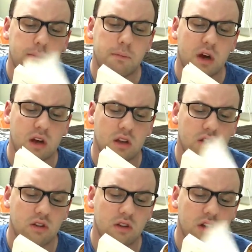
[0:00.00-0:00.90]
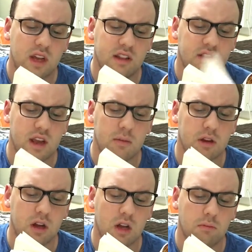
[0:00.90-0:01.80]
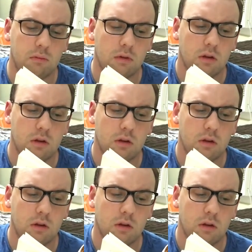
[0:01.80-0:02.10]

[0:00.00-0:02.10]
but at the same time,